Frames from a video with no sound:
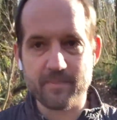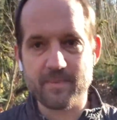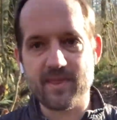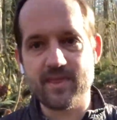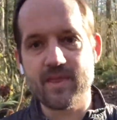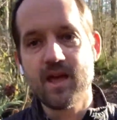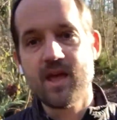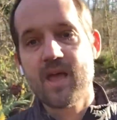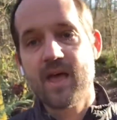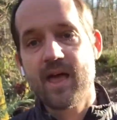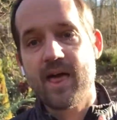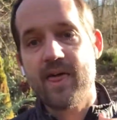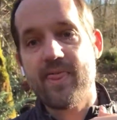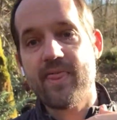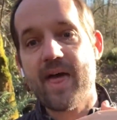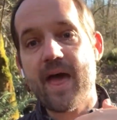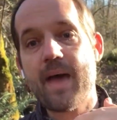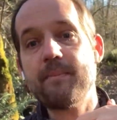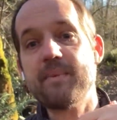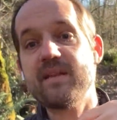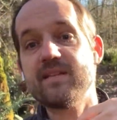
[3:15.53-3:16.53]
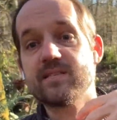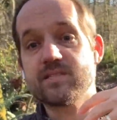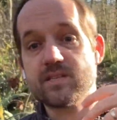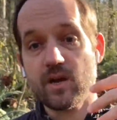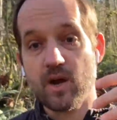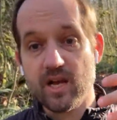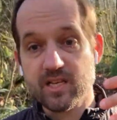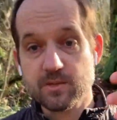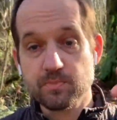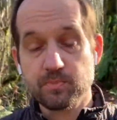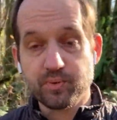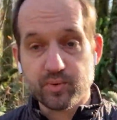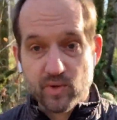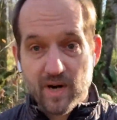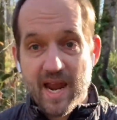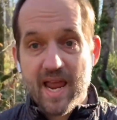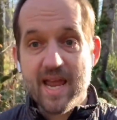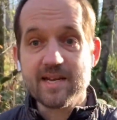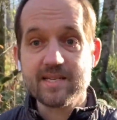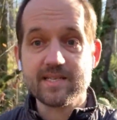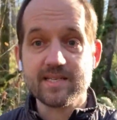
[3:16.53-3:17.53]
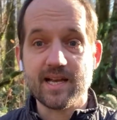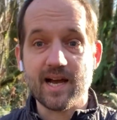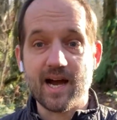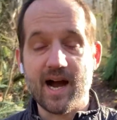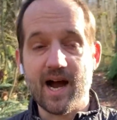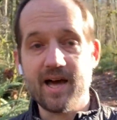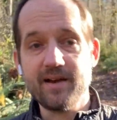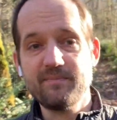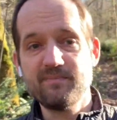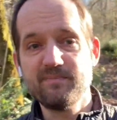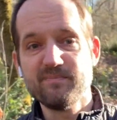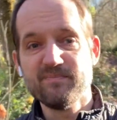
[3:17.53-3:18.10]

And, and that means us praying to God.